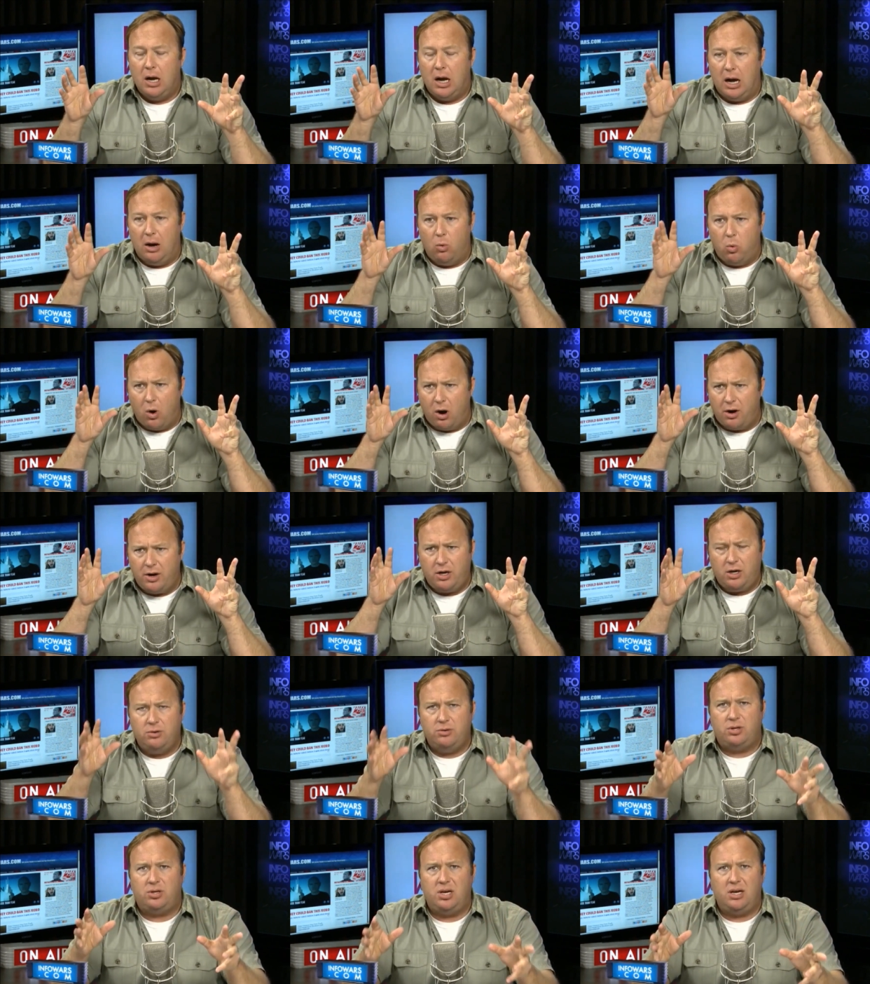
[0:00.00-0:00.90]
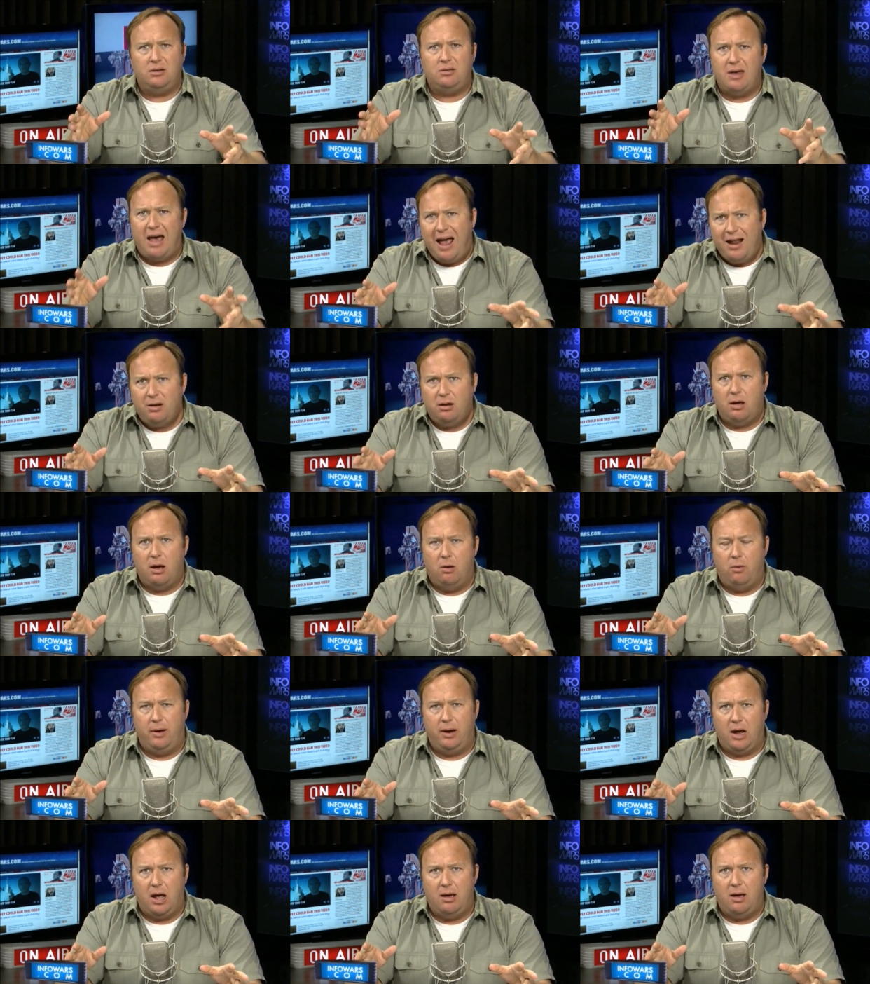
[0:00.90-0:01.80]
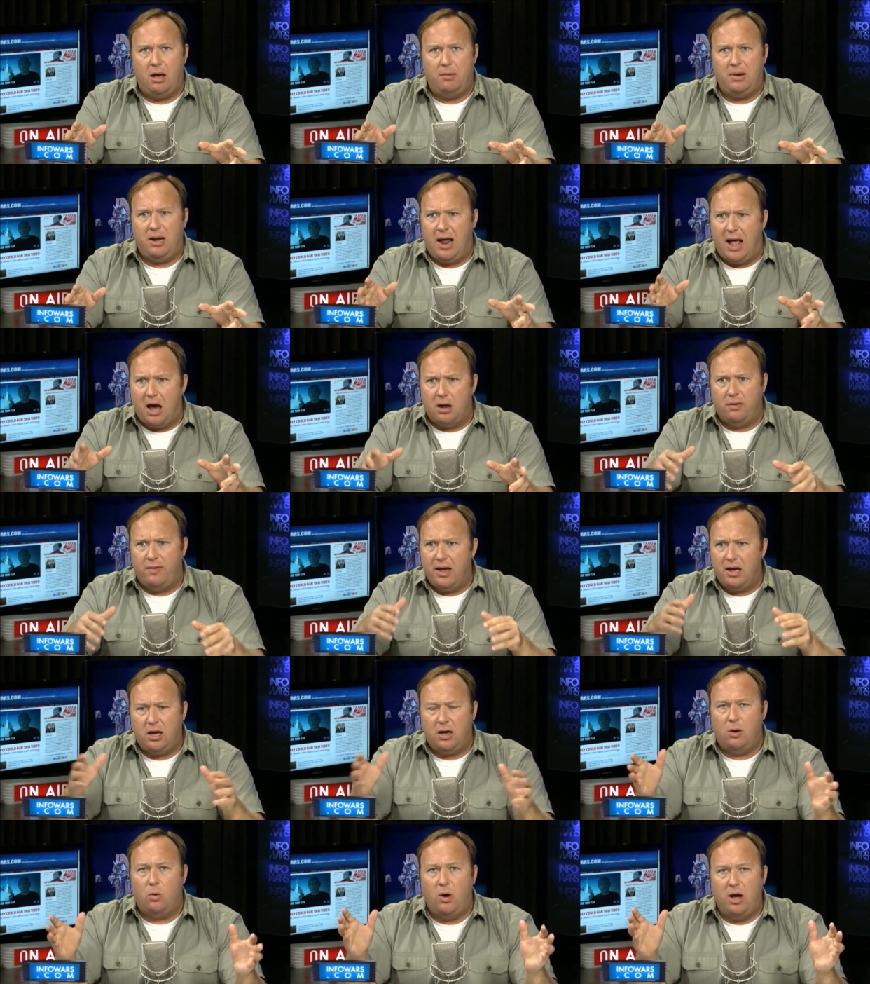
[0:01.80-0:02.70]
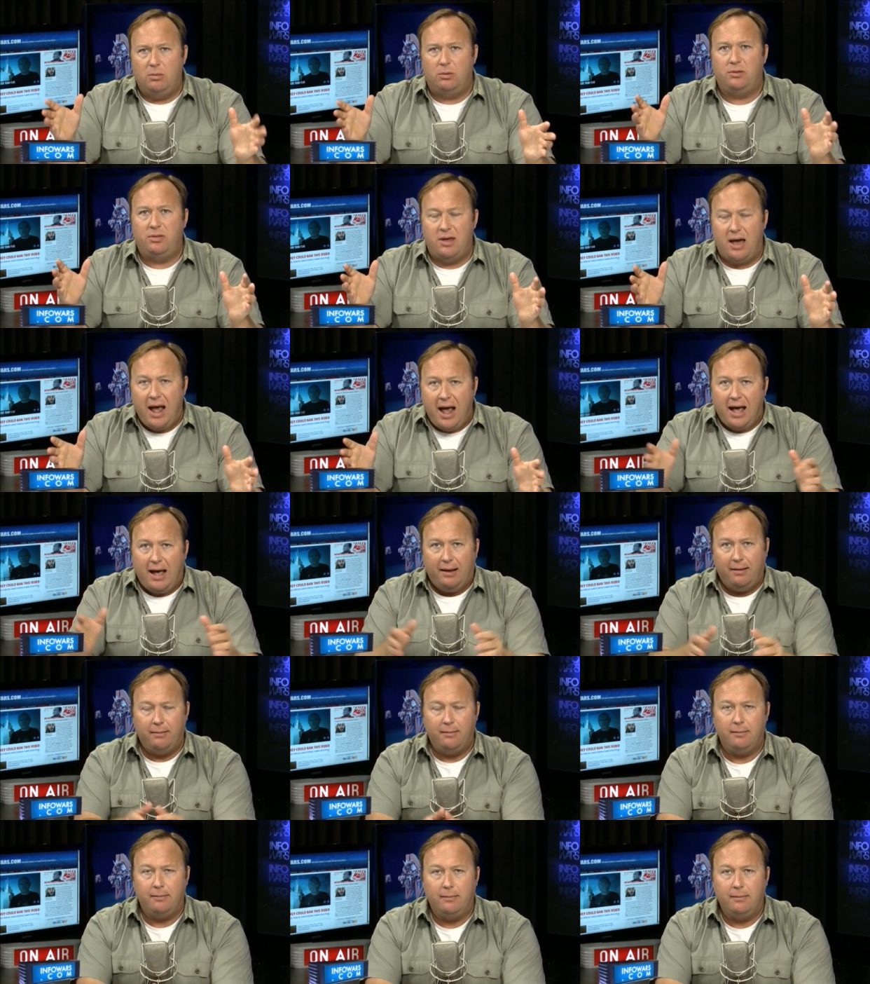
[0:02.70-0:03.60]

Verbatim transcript: Uh, where do you see that going? I, I mean, how do they get away with that?